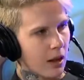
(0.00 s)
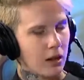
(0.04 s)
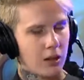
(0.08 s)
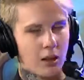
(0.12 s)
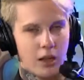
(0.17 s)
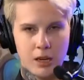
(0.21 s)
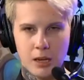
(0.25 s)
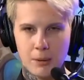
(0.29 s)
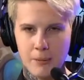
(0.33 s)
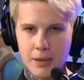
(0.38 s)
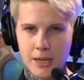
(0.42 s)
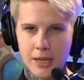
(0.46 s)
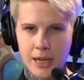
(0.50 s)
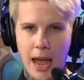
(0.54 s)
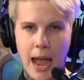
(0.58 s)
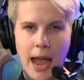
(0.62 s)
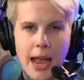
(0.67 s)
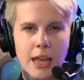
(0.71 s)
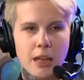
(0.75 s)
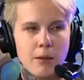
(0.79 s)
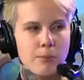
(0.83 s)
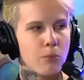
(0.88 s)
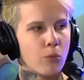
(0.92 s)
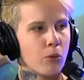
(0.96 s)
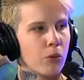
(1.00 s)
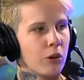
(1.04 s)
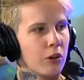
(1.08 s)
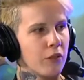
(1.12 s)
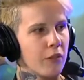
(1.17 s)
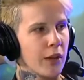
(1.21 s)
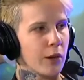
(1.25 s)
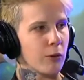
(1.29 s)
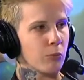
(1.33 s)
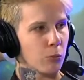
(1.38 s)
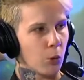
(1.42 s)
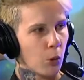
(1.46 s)
a lot. He became more of
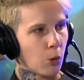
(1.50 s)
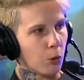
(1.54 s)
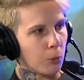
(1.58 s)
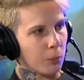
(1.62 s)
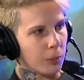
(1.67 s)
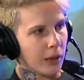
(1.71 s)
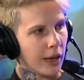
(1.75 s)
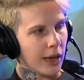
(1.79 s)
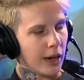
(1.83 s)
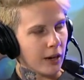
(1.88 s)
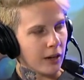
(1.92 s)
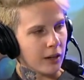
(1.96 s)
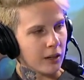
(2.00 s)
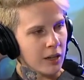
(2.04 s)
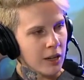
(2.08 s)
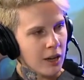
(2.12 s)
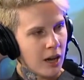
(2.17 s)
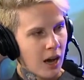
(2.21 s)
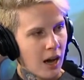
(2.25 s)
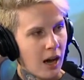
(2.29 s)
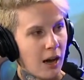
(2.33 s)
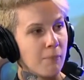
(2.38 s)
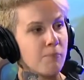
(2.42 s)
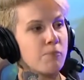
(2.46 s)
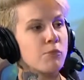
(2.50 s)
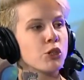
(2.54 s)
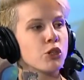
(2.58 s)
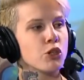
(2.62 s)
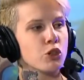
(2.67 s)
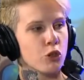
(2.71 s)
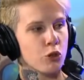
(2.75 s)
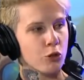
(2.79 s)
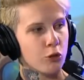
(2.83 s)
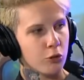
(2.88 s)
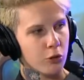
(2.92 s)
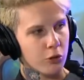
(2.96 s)
a role player, uh,
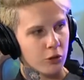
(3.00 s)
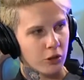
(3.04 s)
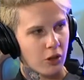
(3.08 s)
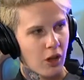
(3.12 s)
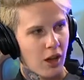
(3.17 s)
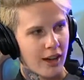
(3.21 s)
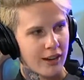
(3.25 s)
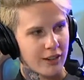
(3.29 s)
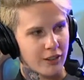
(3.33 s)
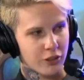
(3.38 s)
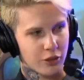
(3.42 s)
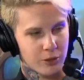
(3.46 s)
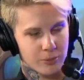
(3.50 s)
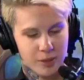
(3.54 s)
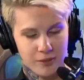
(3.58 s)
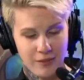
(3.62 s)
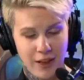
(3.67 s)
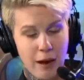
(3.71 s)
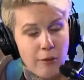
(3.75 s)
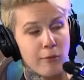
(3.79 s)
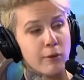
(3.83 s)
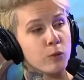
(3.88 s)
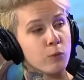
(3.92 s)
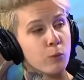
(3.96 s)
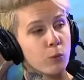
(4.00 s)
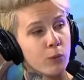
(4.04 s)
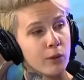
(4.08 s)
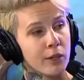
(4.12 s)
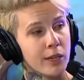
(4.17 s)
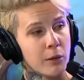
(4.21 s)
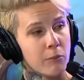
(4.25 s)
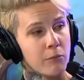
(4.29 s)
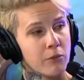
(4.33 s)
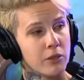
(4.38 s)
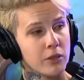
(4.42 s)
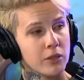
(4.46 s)
matured a lot in terms of how he's
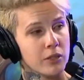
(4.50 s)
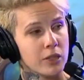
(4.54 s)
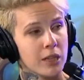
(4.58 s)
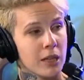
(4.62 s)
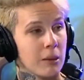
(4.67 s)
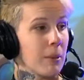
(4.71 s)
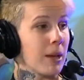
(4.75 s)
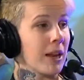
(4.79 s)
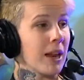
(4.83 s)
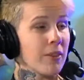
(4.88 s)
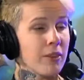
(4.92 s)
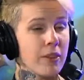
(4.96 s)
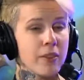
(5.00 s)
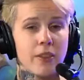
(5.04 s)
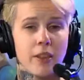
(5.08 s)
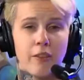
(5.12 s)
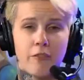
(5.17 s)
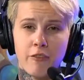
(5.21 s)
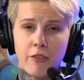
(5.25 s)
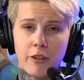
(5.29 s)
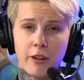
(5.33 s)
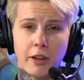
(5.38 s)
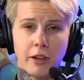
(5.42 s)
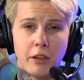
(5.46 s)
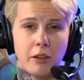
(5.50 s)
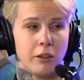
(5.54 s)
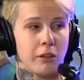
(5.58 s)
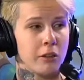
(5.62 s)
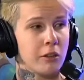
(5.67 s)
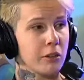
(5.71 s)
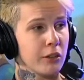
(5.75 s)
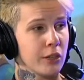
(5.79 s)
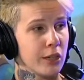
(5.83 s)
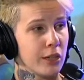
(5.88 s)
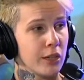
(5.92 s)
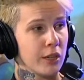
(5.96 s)
working with his team. And I think that very
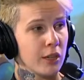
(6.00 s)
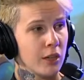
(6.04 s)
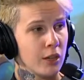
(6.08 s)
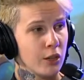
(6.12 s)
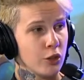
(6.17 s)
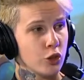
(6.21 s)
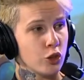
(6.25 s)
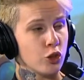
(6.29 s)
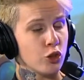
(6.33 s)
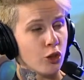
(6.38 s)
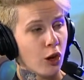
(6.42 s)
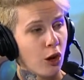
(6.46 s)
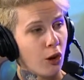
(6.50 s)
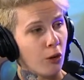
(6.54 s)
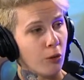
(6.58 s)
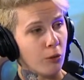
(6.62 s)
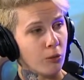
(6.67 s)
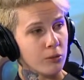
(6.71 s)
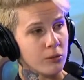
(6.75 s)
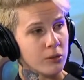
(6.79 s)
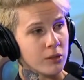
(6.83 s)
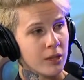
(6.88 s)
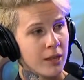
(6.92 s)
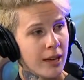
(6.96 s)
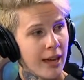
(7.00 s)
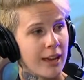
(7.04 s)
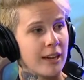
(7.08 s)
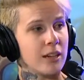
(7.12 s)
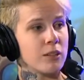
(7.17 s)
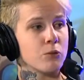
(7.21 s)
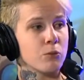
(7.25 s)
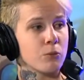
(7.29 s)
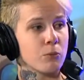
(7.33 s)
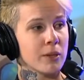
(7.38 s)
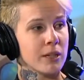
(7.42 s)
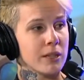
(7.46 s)
clearly shows in
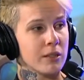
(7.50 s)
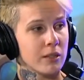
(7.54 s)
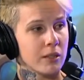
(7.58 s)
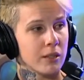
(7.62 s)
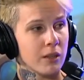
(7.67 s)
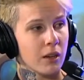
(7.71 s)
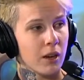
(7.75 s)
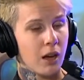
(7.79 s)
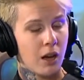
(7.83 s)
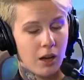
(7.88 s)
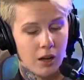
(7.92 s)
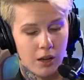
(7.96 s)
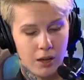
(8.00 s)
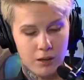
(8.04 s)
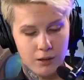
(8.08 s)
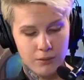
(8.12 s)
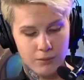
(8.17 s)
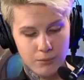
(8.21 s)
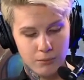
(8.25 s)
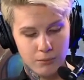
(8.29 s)
his recent uh, uh,